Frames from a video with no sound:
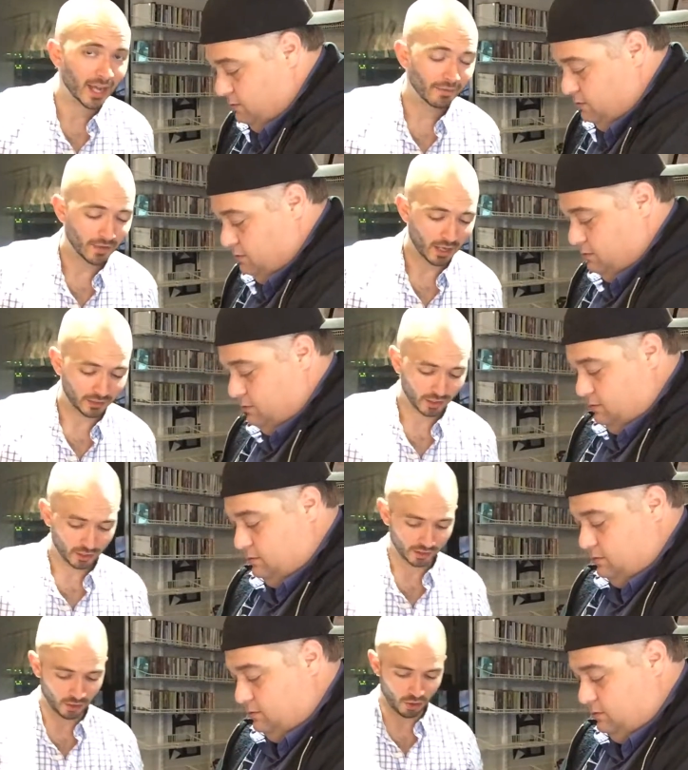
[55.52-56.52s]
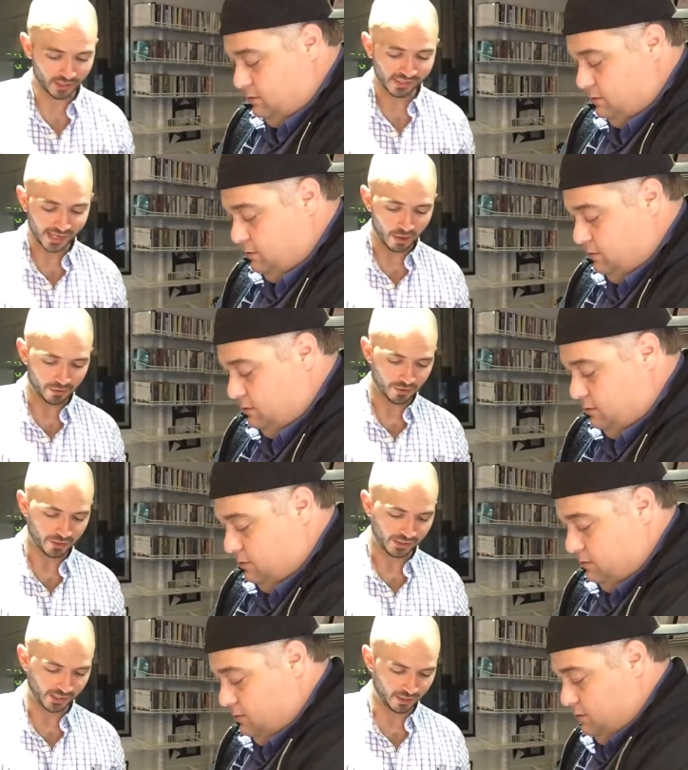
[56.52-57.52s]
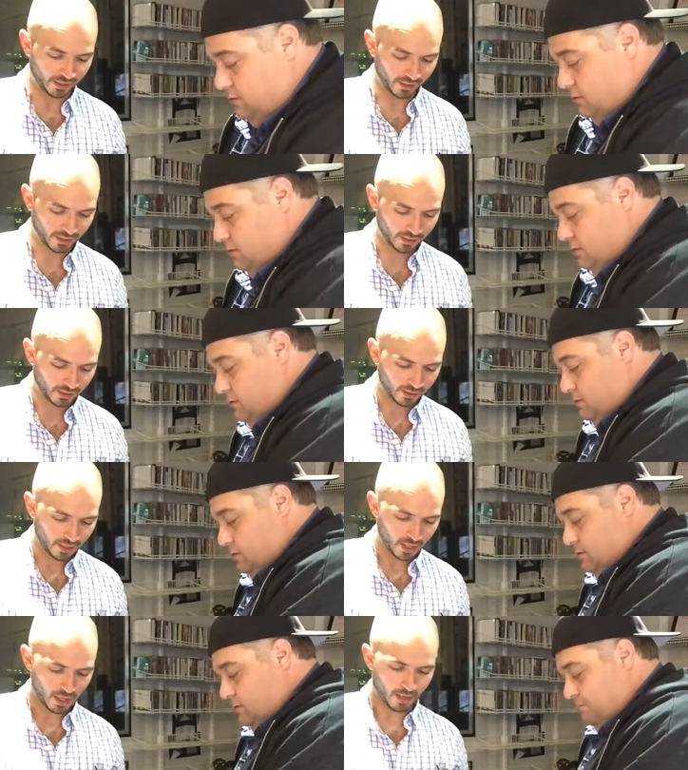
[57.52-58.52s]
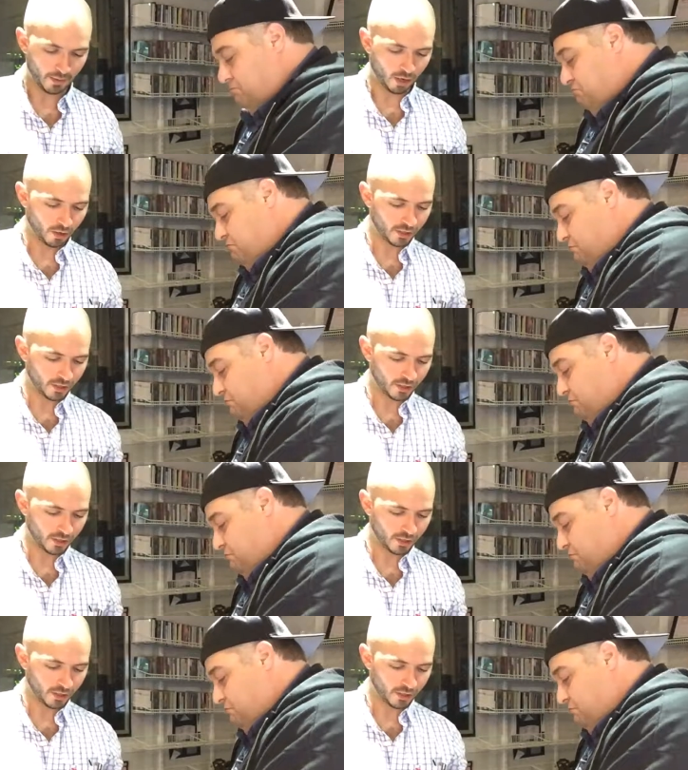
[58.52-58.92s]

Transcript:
Speaker 1: have not gone south on us here. Oh,